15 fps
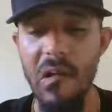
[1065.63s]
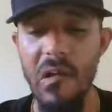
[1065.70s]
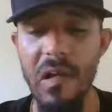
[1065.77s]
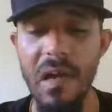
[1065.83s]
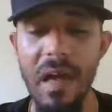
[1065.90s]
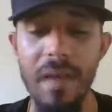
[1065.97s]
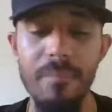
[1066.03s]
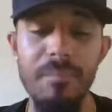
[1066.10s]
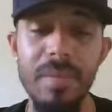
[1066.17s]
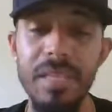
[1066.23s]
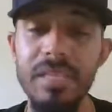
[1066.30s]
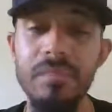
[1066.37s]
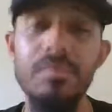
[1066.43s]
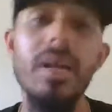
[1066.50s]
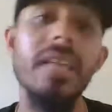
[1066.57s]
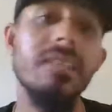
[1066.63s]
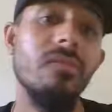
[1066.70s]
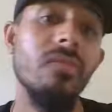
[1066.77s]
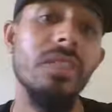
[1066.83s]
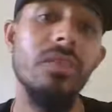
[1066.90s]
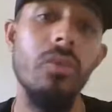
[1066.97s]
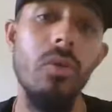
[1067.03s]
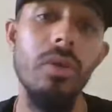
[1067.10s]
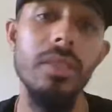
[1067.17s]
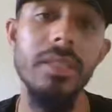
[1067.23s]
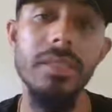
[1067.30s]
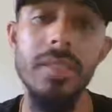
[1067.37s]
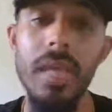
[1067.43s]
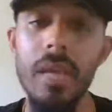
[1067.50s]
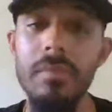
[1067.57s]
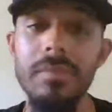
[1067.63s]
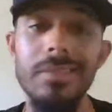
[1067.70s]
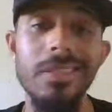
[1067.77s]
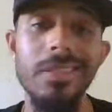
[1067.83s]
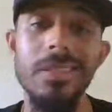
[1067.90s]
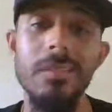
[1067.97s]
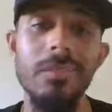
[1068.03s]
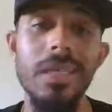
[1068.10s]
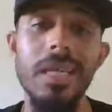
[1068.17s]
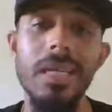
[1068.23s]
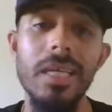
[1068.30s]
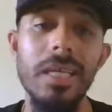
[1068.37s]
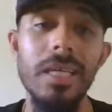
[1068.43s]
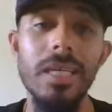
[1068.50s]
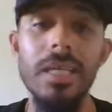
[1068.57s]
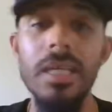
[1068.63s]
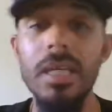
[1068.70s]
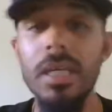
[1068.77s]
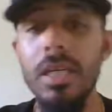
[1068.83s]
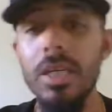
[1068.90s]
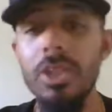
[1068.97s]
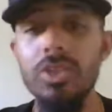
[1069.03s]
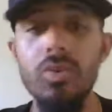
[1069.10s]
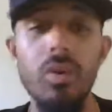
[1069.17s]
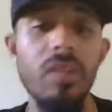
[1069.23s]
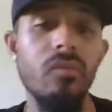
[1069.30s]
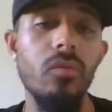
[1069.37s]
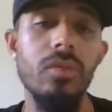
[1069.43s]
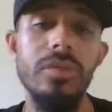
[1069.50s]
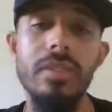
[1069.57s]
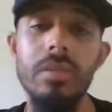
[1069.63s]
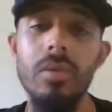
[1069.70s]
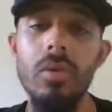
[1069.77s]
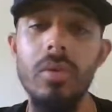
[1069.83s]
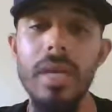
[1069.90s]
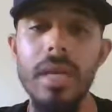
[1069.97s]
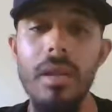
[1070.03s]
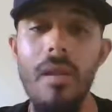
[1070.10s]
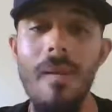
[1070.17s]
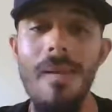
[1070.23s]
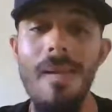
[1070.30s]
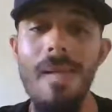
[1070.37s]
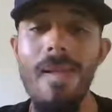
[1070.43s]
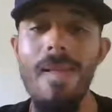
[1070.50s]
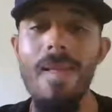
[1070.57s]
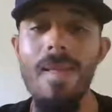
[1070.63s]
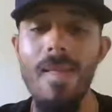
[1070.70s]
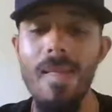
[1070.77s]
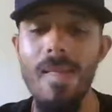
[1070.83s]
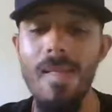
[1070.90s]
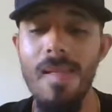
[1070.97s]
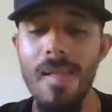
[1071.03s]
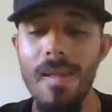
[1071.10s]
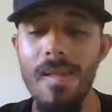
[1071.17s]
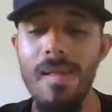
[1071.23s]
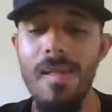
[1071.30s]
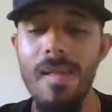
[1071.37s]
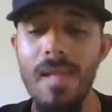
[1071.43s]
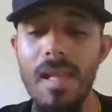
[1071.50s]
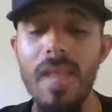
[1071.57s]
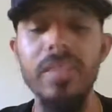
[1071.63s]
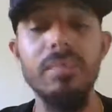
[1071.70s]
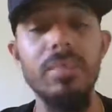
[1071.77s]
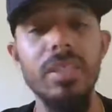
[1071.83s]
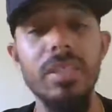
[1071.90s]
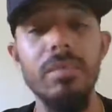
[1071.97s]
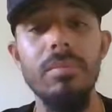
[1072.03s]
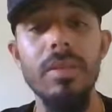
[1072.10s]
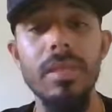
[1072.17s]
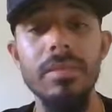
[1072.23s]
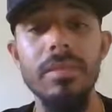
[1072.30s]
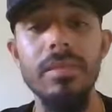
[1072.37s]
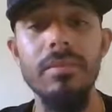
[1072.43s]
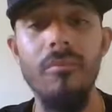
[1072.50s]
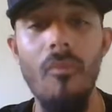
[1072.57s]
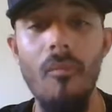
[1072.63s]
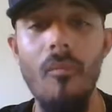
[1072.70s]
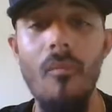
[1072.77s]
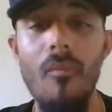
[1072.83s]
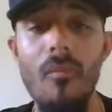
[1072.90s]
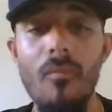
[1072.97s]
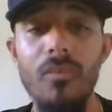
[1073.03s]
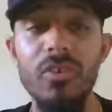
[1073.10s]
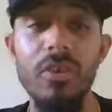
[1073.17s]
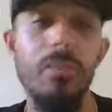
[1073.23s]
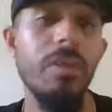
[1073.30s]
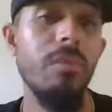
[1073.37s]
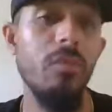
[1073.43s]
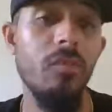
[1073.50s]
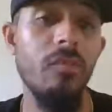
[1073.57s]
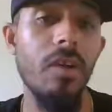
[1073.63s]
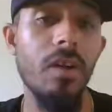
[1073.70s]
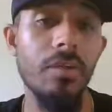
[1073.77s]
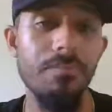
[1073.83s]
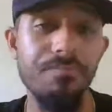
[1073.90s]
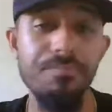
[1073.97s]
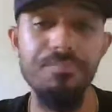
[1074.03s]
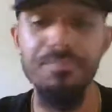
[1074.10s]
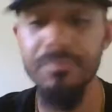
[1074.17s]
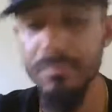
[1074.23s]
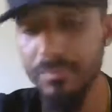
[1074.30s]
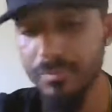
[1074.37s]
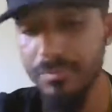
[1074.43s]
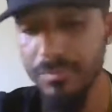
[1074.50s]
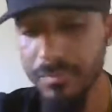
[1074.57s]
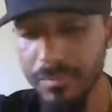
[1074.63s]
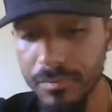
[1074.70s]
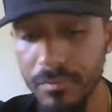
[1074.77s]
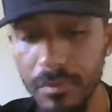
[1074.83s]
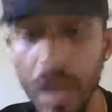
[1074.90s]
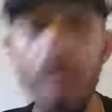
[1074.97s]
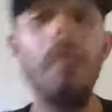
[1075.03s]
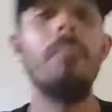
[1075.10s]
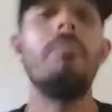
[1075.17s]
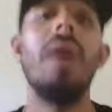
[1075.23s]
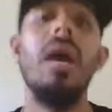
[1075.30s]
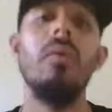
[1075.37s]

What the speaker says: I'd be surprised if we score in this game and see something like a 24-0 win. That's pretty depressing. So I'm going to move on. Bye